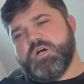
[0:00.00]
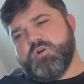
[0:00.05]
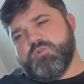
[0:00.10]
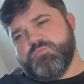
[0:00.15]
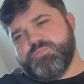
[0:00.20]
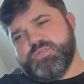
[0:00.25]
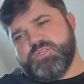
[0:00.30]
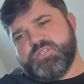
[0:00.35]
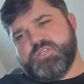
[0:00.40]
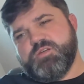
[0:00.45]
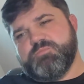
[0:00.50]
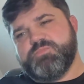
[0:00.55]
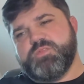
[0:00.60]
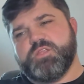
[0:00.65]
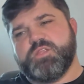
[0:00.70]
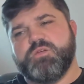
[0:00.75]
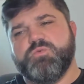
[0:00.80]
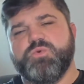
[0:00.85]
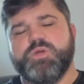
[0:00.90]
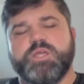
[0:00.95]
hope it's
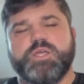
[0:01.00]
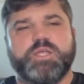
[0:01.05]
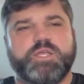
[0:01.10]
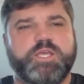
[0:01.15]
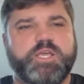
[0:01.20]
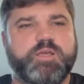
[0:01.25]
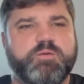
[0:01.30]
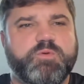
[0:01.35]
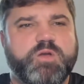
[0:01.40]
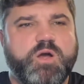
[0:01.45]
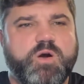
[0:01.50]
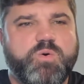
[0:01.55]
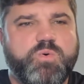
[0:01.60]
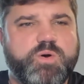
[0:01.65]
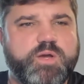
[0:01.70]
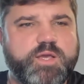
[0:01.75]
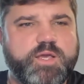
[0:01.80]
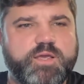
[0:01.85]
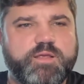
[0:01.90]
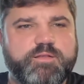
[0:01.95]
something that we can keep
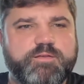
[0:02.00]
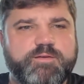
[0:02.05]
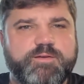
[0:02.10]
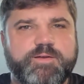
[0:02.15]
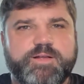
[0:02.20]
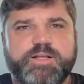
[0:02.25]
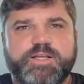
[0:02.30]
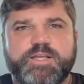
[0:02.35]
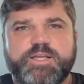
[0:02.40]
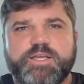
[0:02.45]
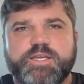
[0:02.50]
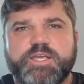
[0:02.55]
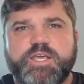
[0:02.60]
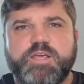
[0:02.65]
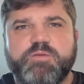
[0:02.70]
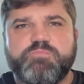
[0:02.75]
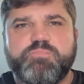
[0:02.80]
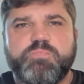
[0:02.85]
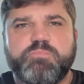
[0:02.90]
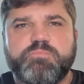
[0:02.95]
going and
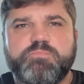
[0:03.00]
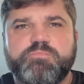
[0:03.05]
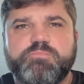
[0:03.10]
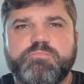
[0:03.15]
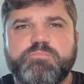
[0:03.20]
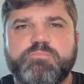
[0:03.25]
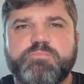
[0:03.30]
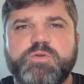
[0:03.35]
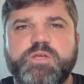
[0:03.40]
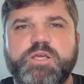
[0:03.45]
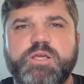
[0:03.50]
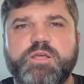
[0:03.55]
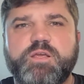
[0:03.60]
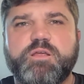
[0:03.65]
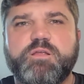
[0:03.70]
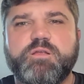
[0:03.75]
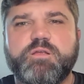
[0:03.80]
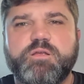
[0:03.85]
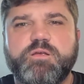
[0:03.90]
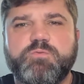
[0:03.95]

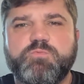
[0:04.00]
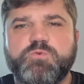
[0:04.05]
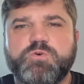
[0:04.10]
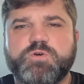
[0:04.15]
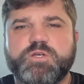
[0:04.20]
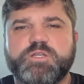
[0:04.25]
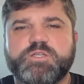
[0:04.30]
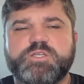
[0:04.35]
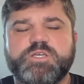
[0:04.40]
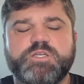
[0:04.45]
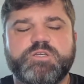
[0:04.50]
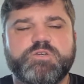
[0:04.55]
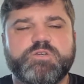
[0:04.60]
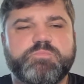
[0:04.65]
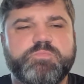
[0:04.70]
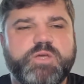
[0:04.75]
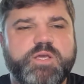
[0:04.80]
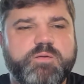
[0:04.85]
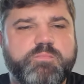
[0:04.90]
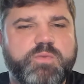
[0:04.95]
it will continue
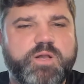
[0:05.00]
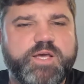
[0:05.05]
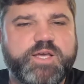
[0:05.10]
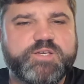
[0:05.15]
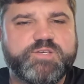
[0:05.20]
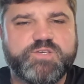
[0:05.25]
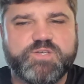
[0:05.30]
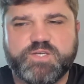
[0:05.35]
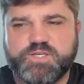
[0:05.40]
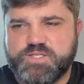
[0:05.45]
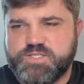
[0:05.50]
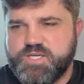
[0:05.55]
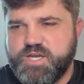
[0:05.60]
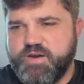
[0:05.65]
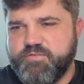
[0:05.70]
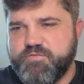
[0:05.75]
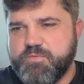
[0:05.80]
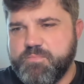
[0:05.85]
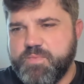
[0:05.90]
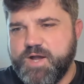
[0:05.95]
to be a blessing to
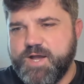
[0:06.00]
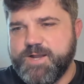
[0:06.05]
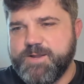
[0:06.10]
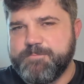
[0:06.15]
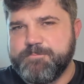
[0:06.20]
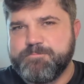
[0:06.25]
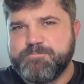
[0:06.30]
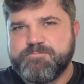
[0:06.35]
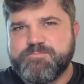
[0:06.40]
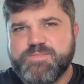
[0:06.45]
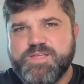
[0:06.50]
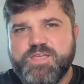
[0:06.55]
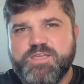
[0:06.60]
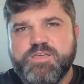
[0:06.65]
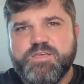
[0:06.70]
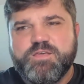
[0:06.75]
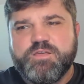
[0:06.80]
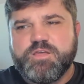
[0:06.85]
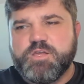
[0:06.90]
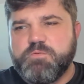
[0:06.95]
everybody.
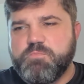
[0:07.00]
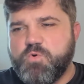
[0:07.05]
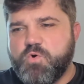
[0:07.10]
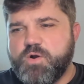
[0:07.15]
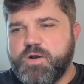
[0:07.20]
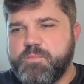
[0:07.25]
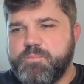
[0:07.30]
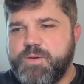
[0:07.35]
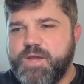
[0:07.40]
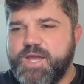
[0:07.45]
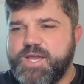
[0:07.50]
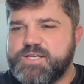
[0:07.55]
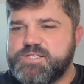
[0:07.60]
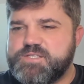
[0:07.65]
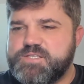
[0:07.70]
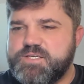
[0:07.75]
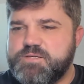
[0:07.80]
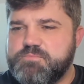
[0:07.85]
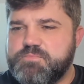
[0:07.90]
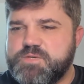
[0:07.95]
Good morning,
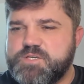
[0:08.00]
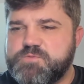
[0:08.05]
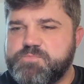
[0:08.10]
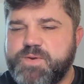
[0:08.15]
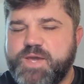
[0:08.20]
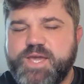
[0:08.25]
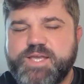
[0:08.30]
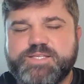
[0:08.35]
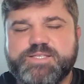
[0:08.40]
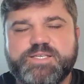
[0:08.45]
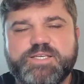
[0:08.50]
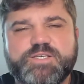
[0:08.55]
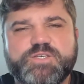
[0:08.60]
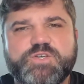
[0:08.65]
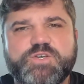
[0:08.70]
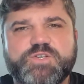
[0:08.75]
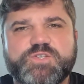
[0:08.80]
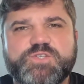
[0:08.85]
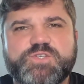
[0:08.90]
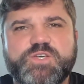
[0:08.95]
Miss Patsy. It's
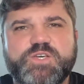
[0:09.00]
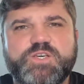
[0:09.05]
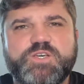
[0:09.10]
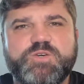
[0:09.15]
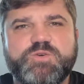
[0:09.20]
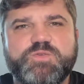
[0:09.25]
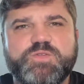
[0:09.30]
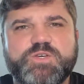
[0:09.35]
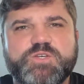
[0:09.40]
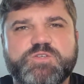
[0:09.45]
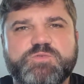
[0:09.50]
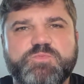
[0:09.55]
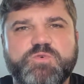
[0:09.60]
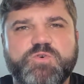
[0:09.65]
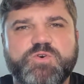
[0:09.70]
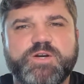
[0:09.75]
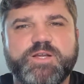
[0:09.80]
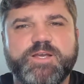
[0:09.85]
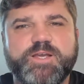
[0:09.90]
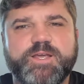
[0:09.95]
good to see you this
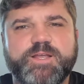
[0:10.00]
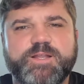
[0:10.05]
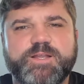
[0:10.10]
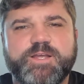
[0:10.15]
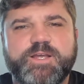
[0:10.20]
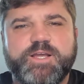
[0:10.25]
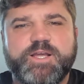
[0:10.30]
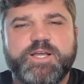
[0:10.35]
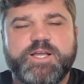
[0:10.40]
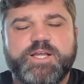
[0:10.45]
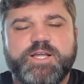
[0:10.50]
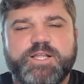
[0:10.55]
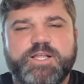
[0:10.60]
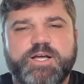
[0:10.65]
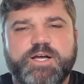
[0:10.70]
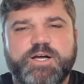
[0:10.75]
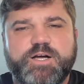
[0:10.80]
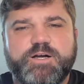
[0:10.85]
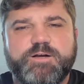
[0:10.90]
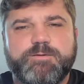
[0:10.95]
morning.
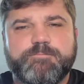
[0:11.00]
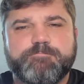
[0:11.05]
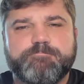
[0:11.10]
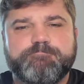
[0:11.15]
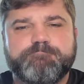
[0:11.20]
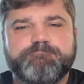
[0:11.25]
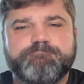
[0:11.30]
And